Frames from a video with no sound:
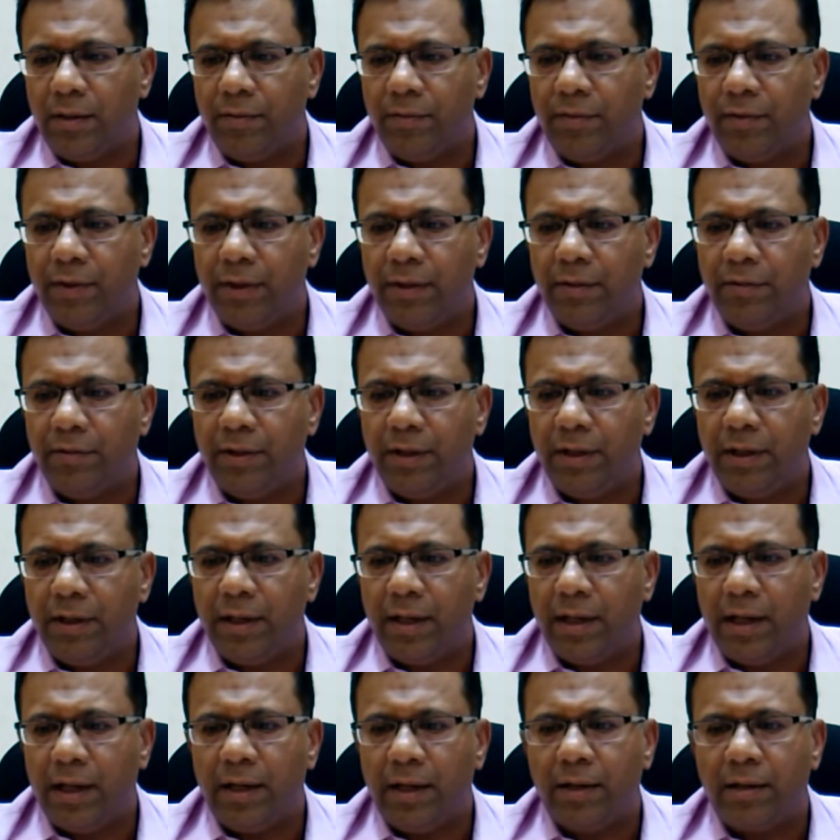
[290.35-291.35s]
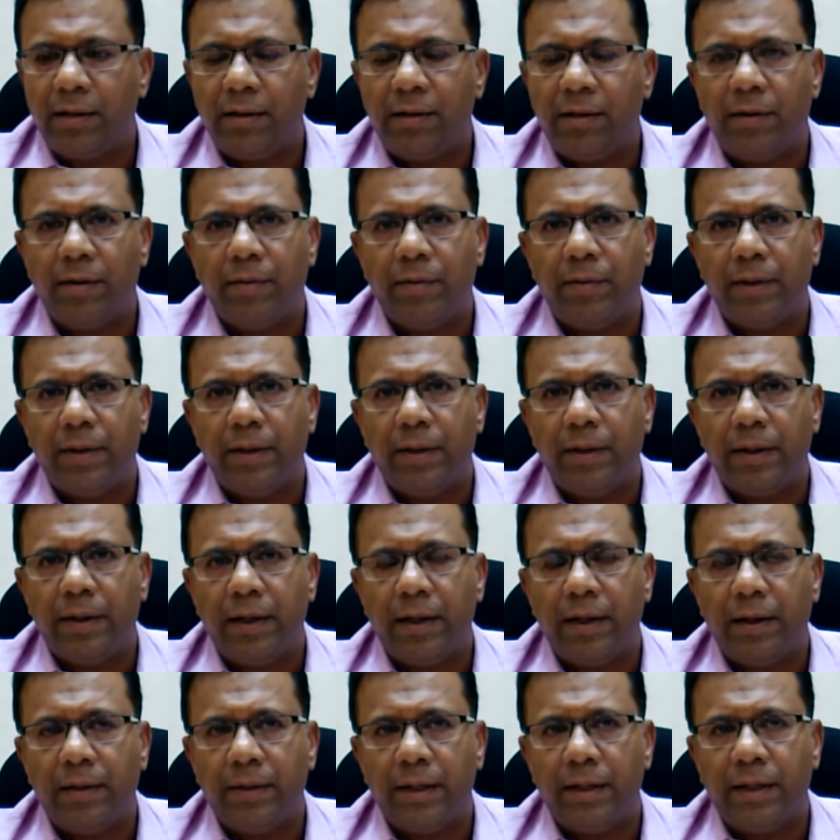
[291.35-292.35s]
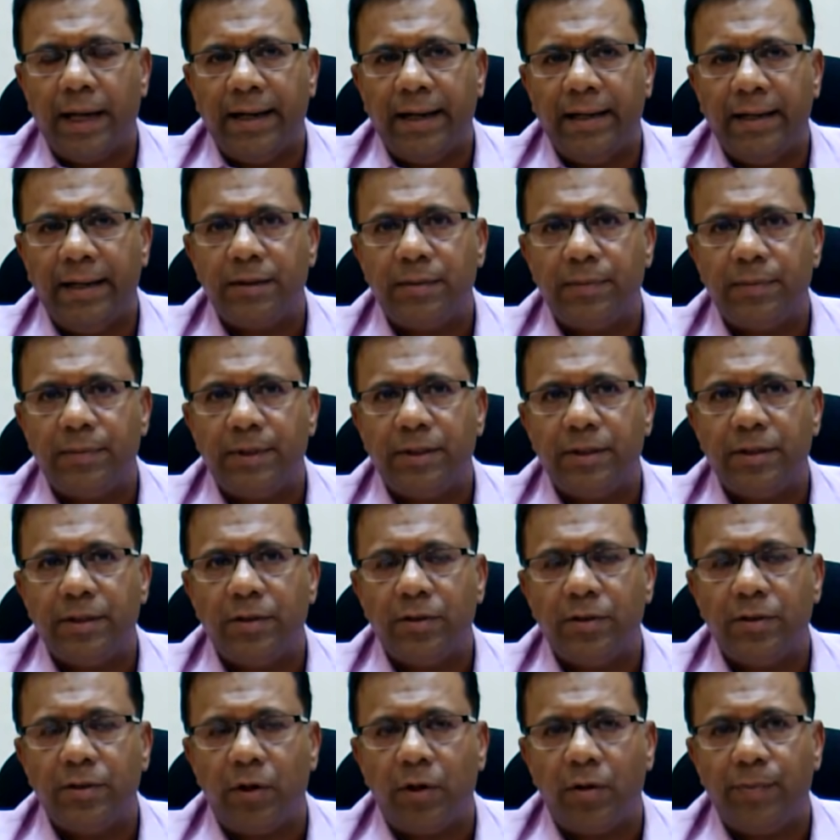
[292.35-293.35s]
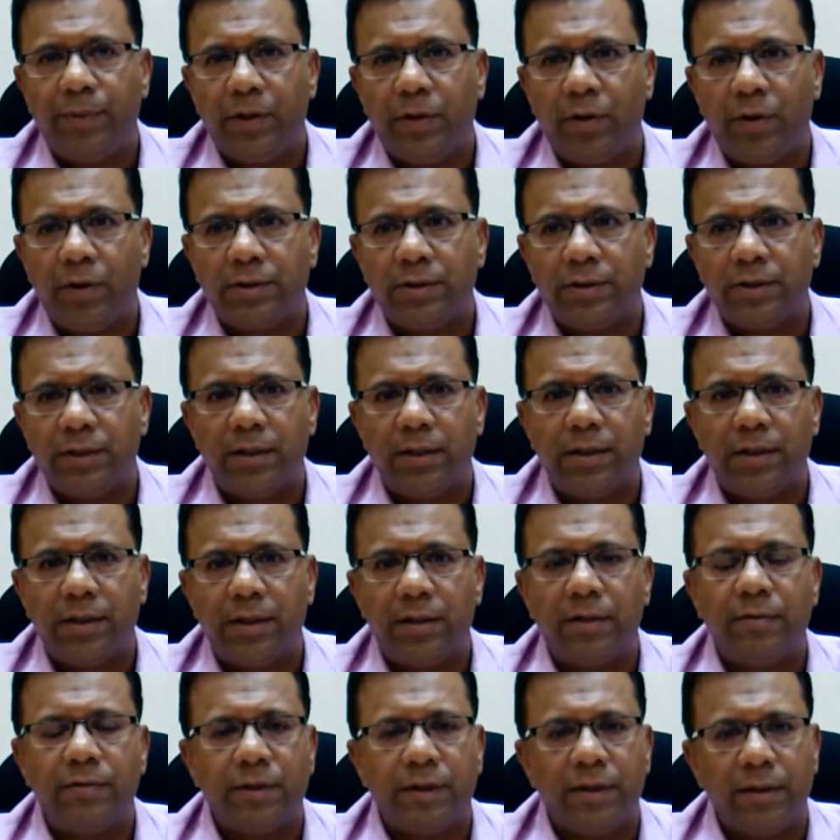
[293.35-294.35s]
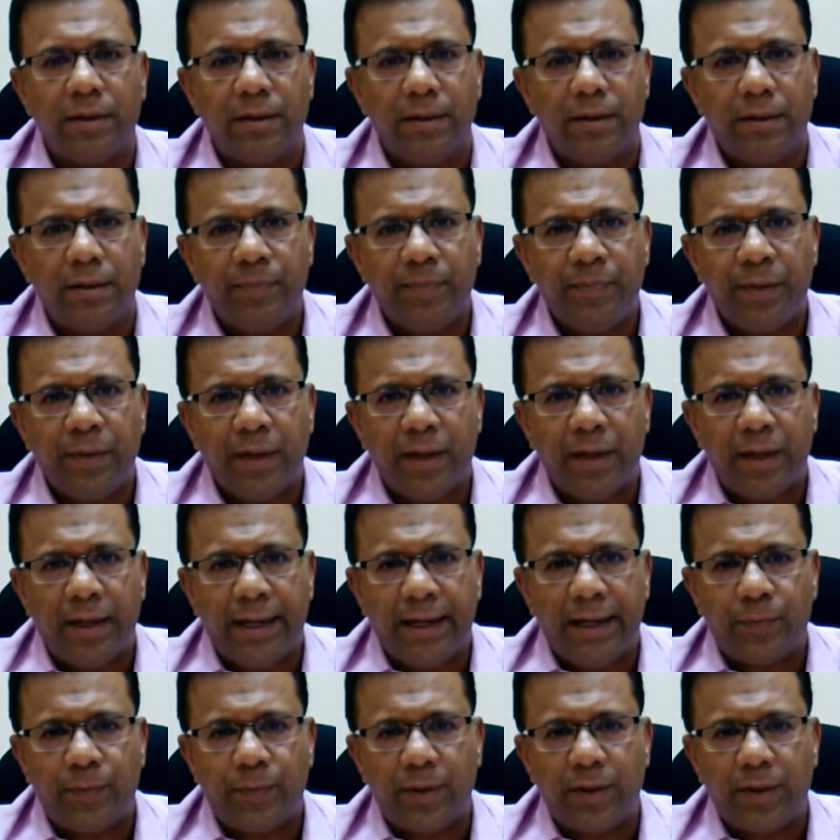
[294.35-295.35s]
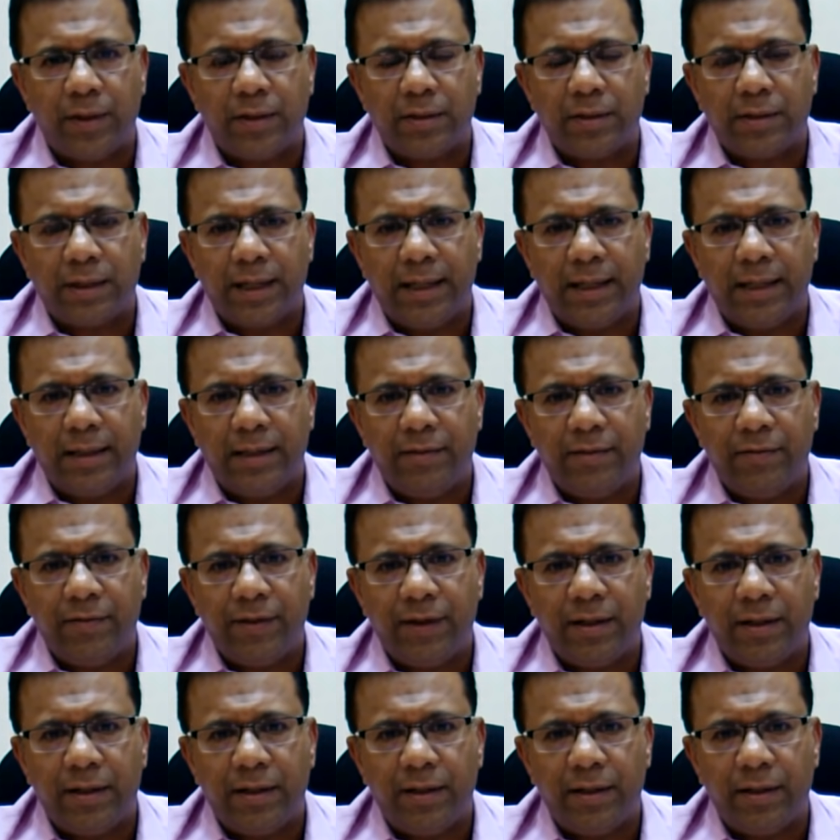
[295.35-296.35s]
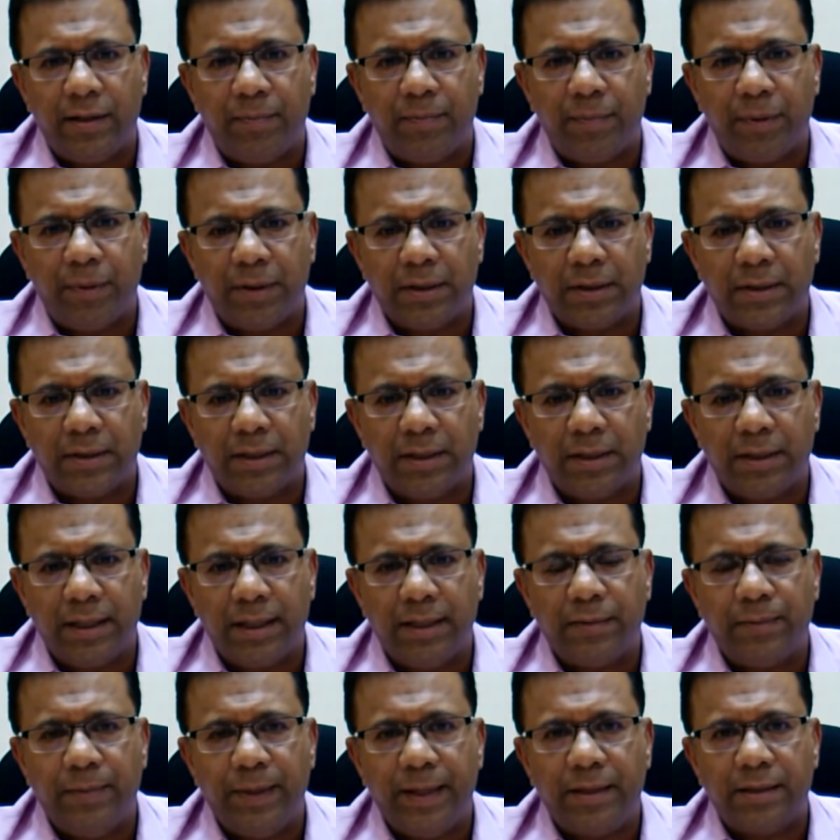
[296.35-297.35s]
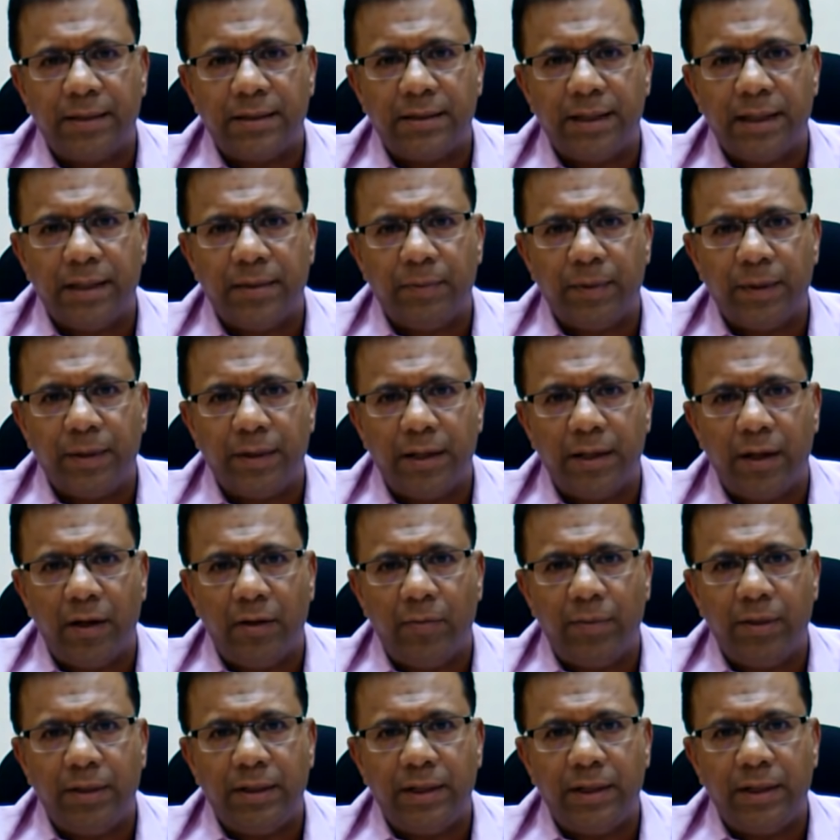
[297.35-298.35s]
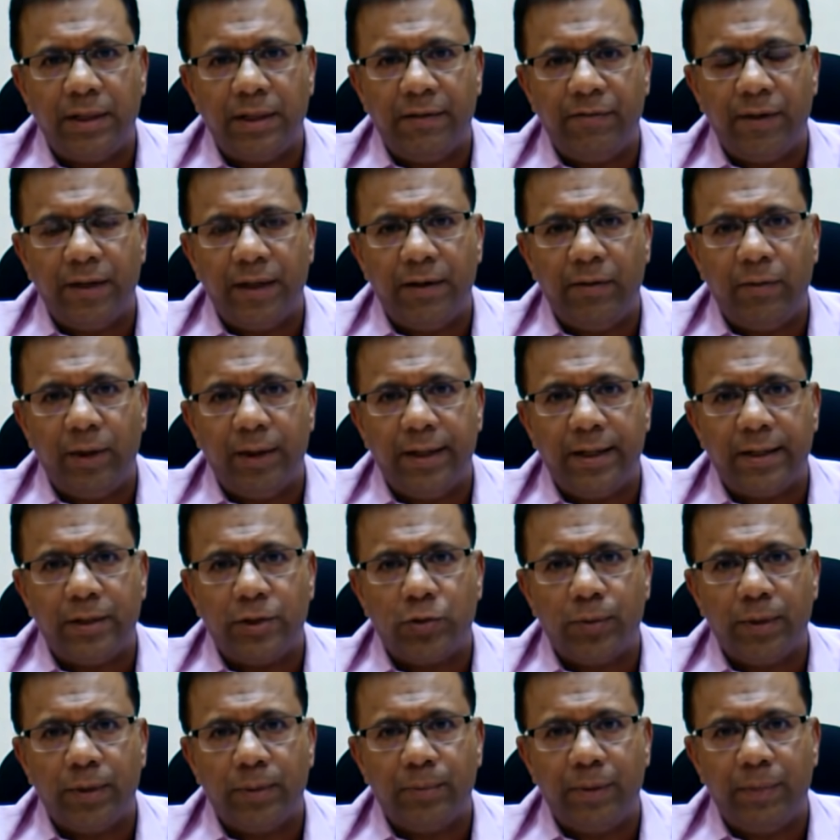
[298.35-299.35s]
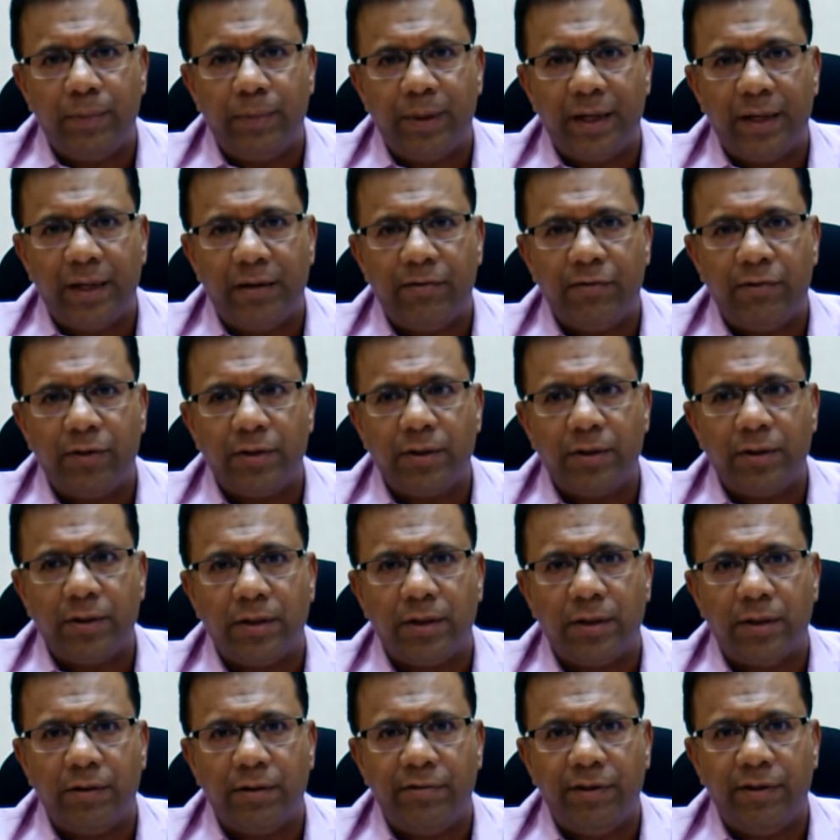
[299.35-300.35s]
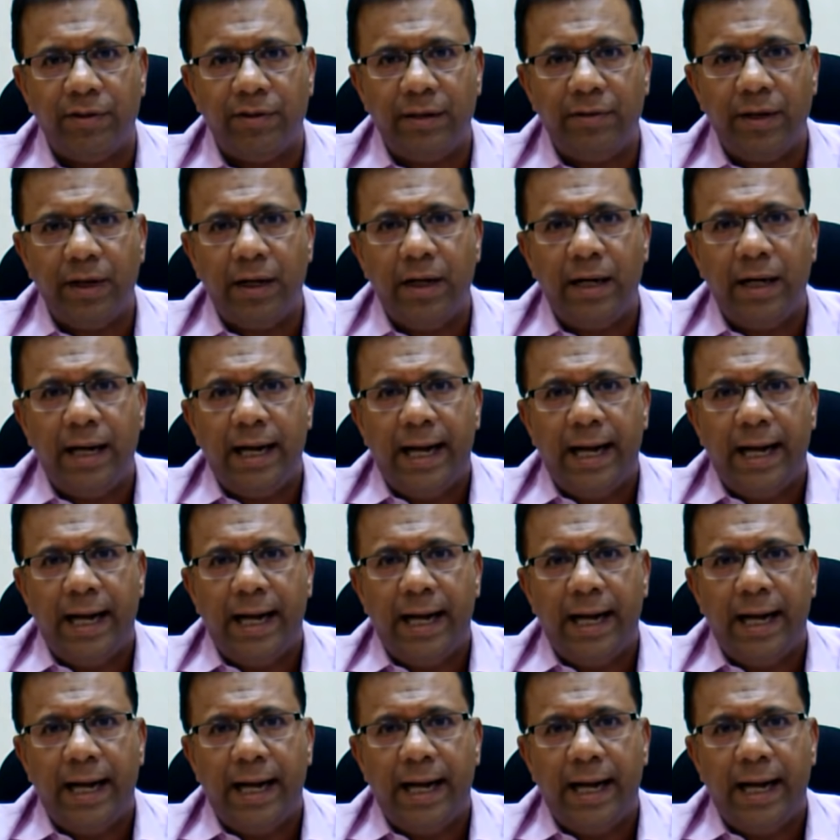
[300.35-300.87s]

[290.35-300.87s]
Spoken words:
We are in anticipation, not because the expert scientific person has made a statement now, but definitely one has to be prepared for third wave.